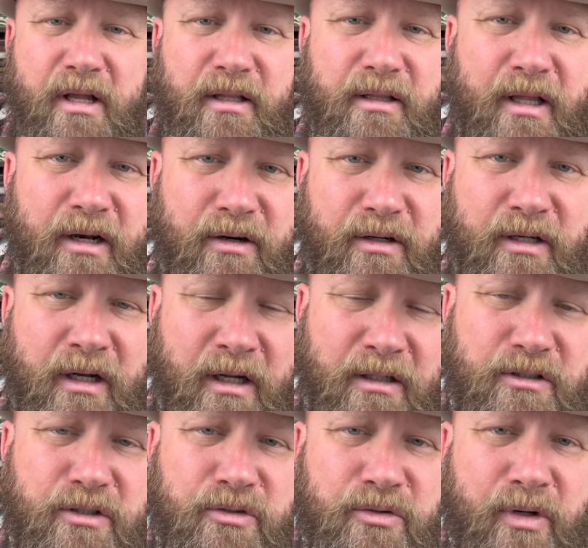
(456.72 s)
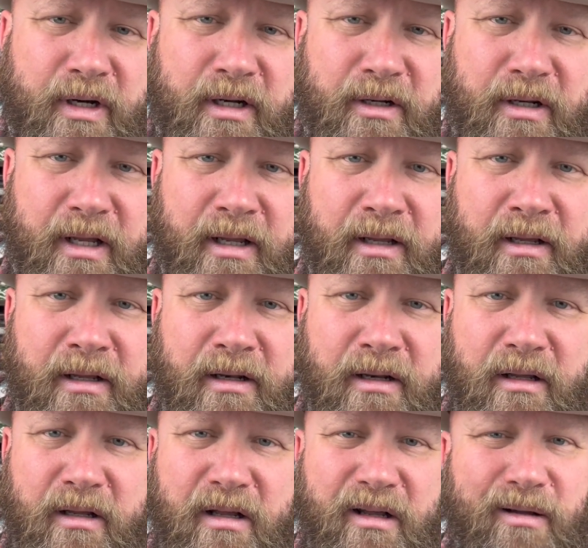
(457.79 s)
that are concentrated
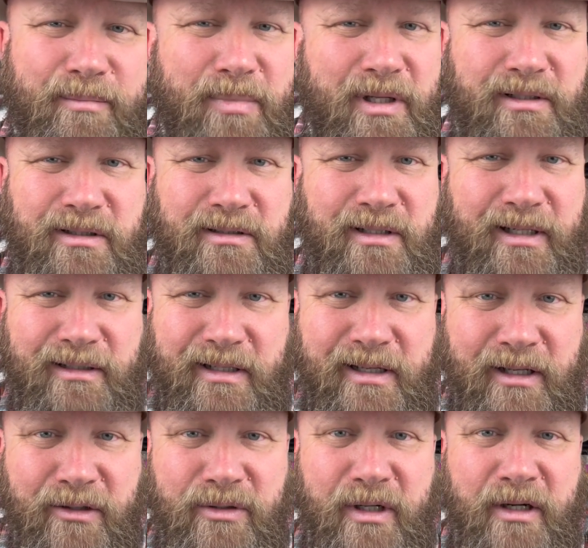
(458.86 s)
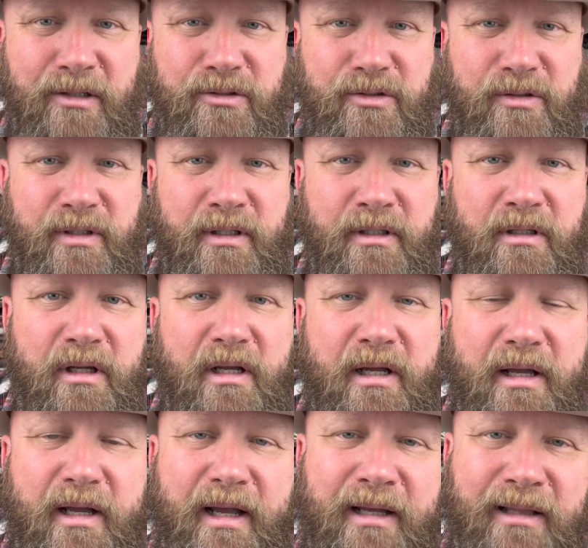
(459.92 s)
in places like the Hill Country
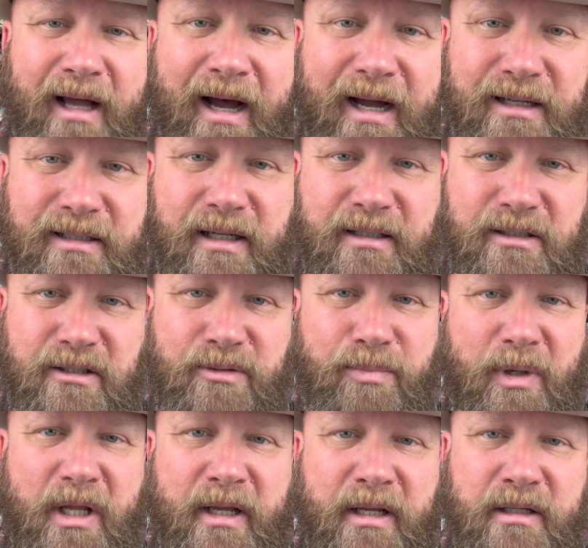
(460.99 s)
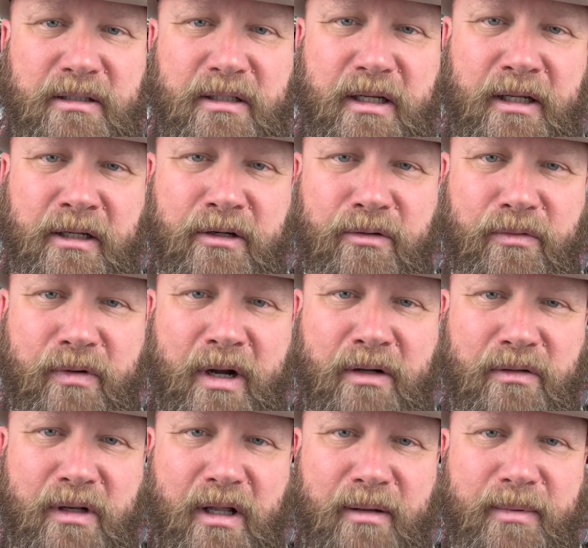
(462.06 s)
and the high Texas plains in and
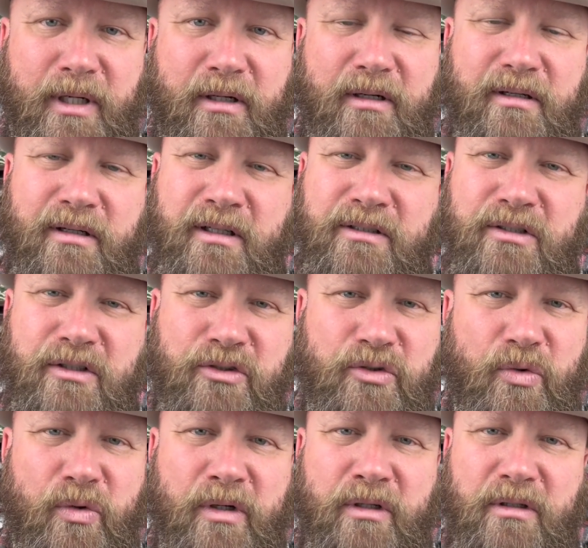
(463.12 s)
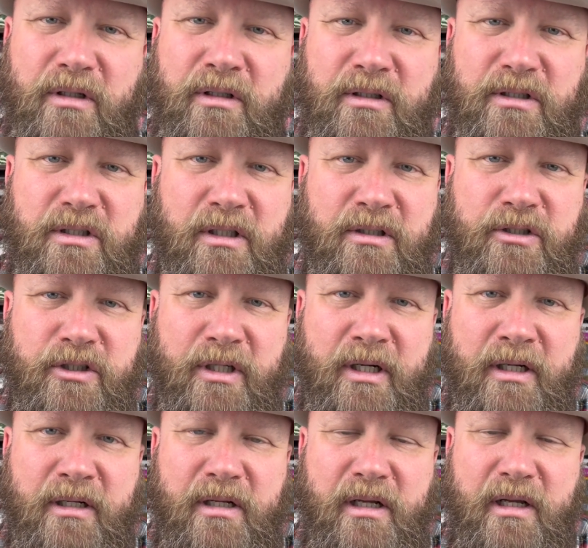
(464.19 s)
around Lubbock, because the soil and the
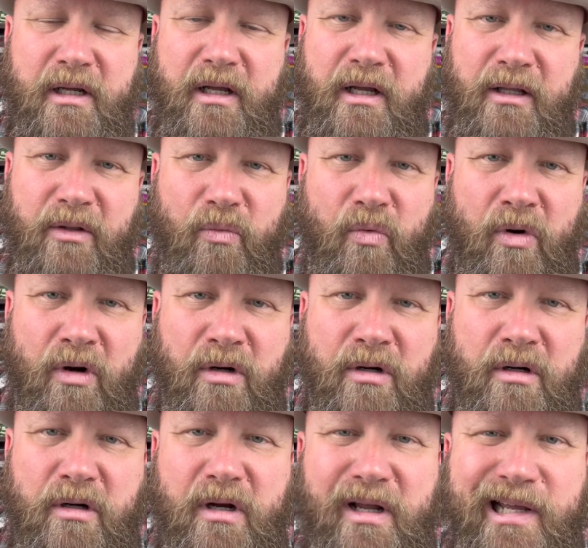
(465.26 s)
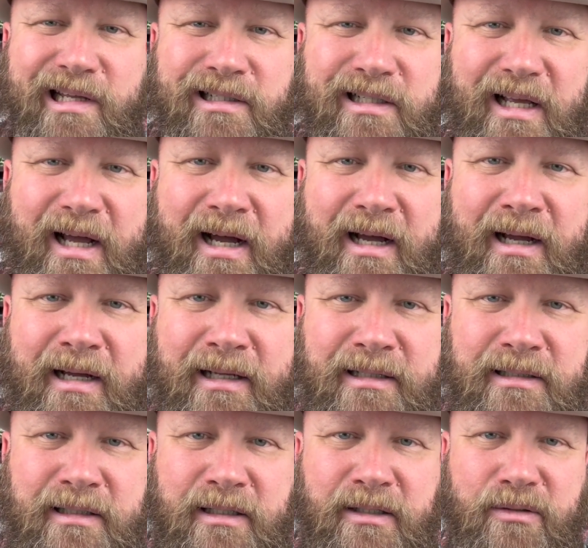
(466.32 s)
sunshine and the water is
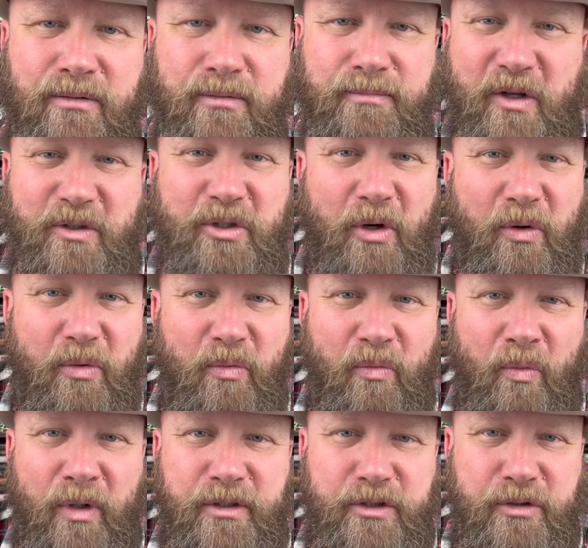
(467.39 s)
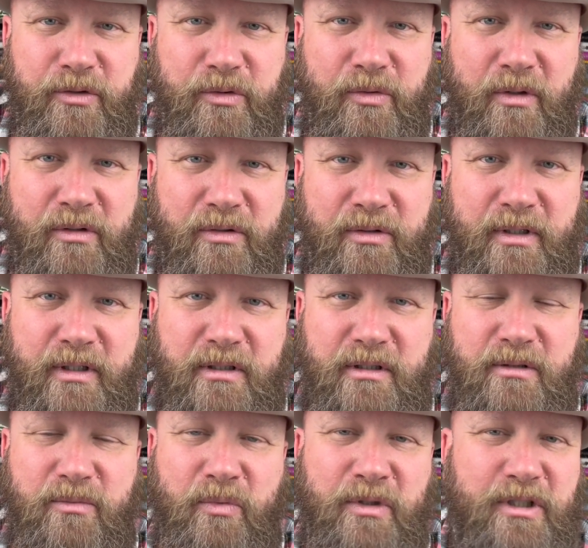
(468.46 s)
ideal. So once you do all
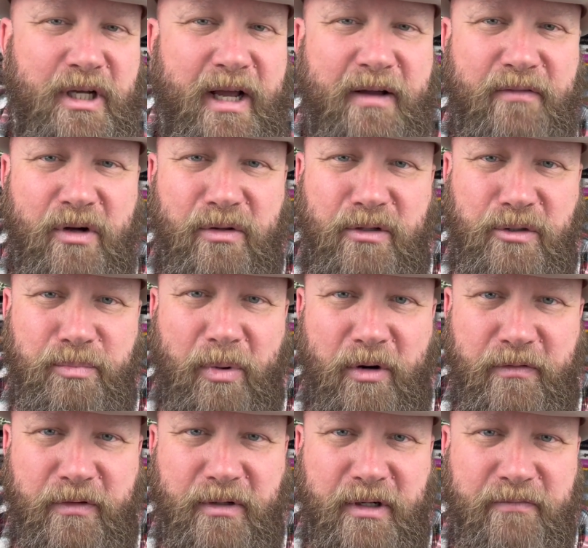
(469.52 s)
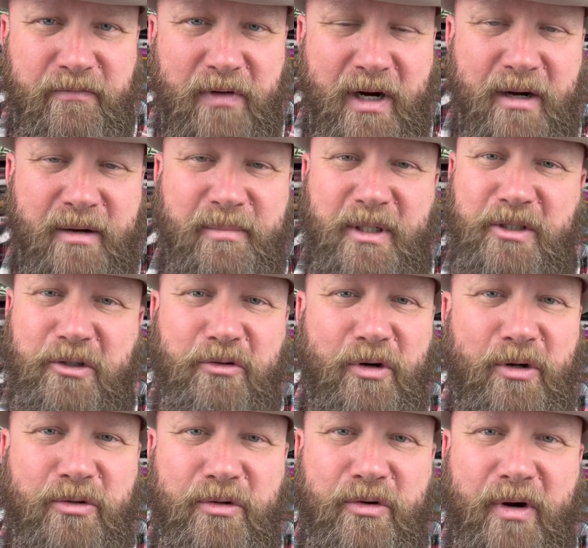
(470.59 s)
this, once you have all this perfect environment to
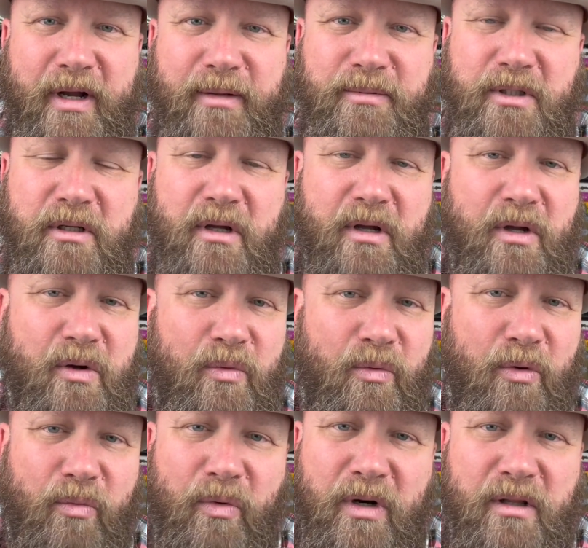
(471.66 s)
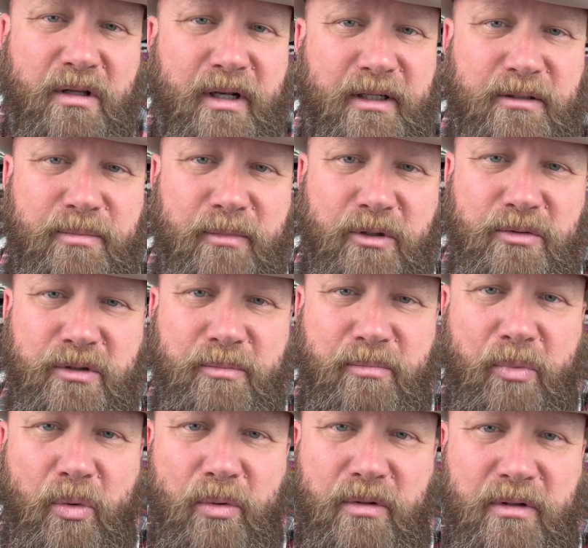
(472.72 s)
grow the grapes, well, one of the next most
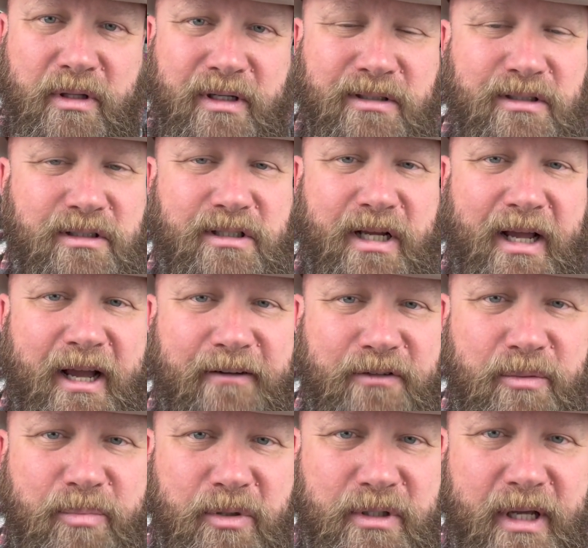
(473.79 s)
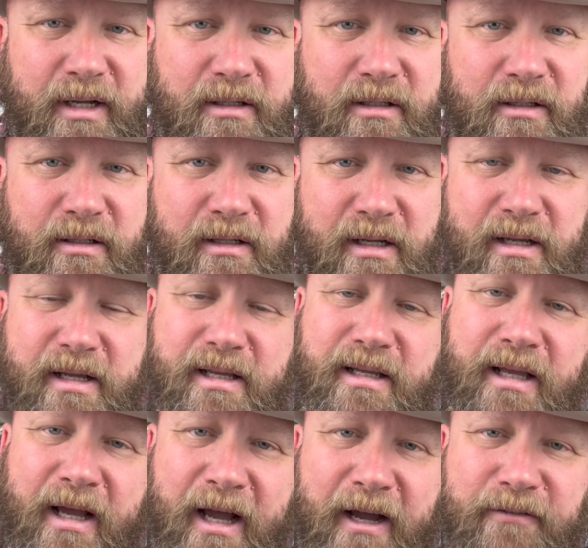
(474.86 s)
important things is you have to protect it.
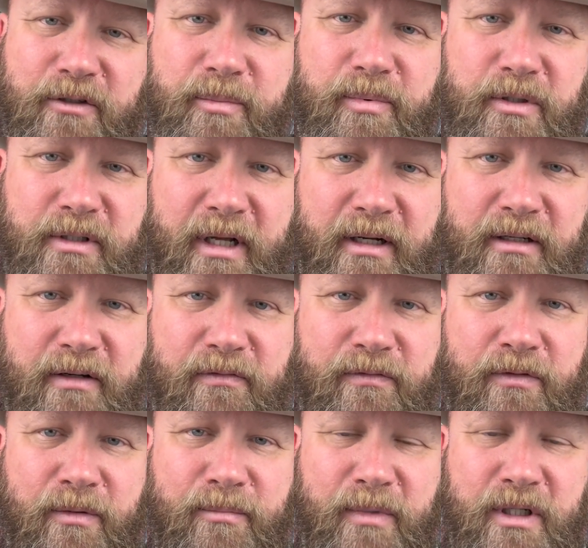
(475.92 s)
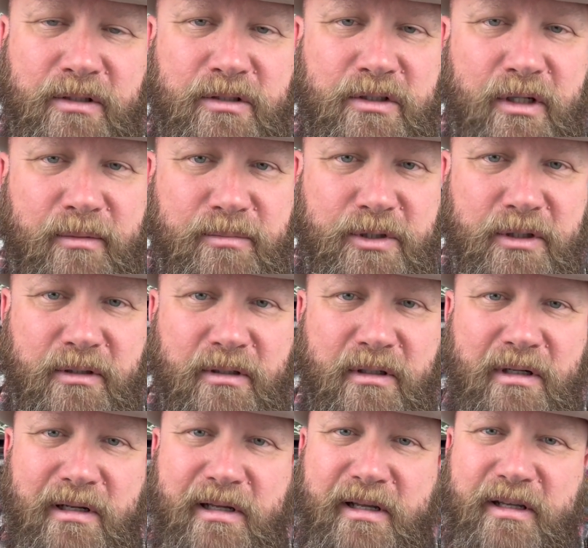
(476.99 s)
You have to protect it from consumption.
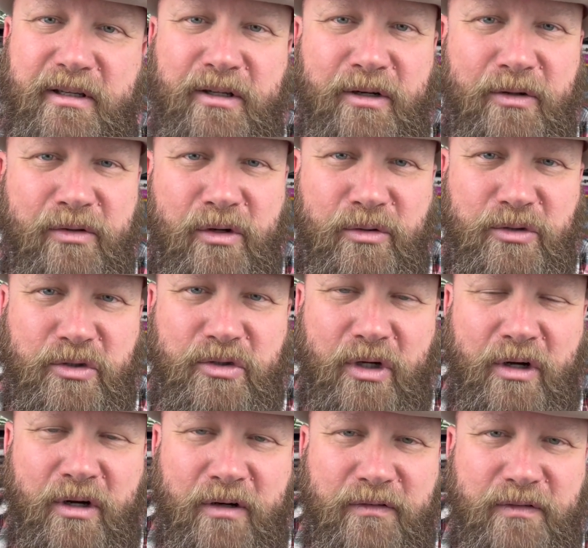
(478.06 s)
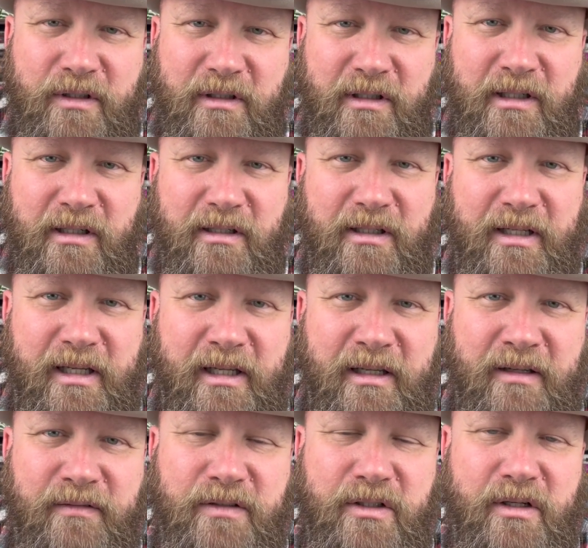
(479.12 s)
You know, those soft little
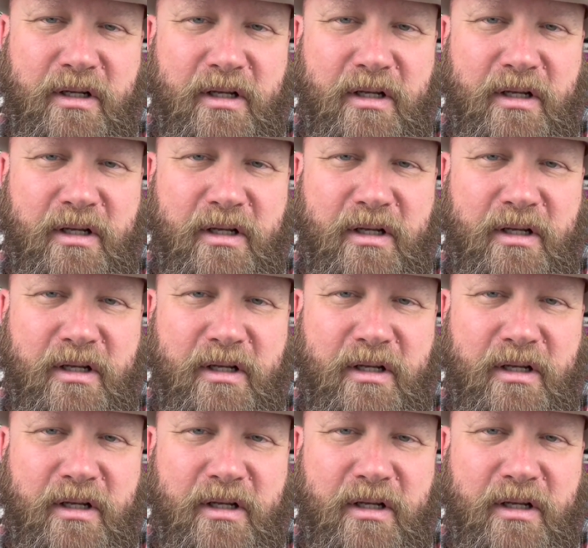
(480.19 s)
leaves